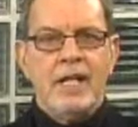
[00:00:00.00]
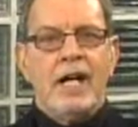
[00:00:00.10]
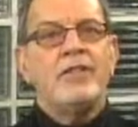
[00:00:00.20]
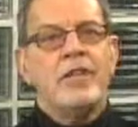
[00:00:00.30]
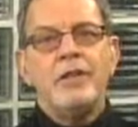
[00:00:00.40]

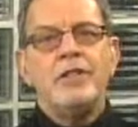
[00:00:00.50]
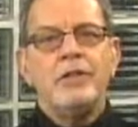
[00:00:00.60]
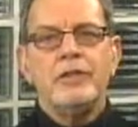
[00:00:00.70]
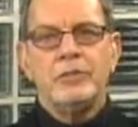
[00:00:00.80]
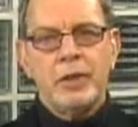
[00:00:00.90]
A
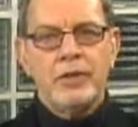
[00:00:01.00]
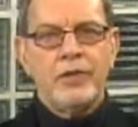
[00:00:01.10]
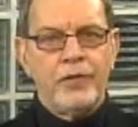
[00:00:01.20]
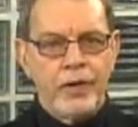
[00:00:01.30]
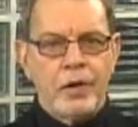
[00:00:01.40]
Saratoga Springs
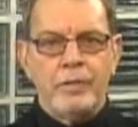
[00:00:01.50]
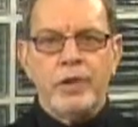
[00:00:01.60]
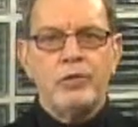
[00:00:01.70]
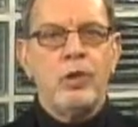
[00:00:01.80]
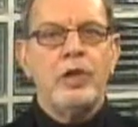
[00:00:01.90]
firm
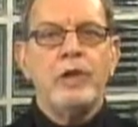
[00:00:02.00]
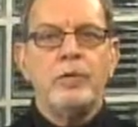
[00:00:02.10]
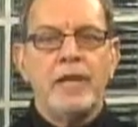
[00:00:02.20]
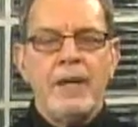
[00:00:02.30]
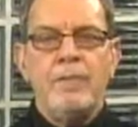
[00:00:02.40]
is working
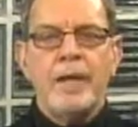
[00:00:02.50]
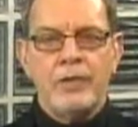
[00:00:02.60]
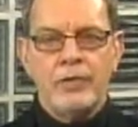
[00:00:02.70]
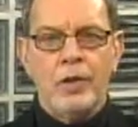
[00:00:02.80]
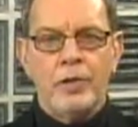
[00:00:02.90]
with Apex
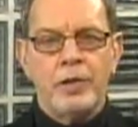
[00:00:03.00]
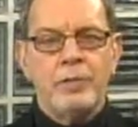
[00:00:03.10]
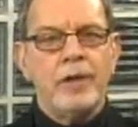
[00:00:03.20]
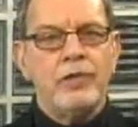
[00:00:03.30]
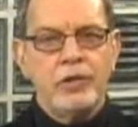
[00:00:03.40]
Solar to
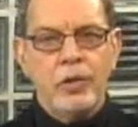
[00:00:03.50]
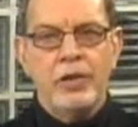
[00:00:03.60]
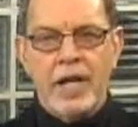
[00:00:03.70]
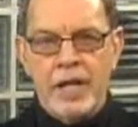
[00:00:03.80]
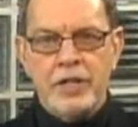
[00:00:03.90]
bring solar
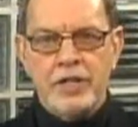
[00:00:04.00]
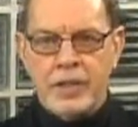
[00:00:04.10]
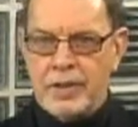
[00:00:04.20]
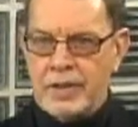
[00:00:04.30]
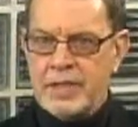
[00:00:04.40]
energy
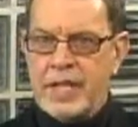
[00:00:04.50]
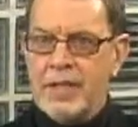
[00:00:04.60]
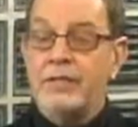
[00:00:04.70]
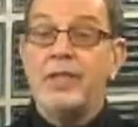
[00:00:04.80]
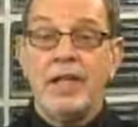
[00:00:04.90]
to the
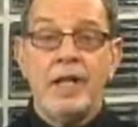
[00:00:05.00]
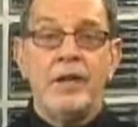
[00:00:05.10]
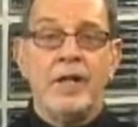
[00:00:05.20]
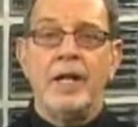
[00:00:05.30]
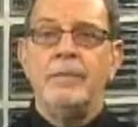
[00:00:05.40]
towns in the area.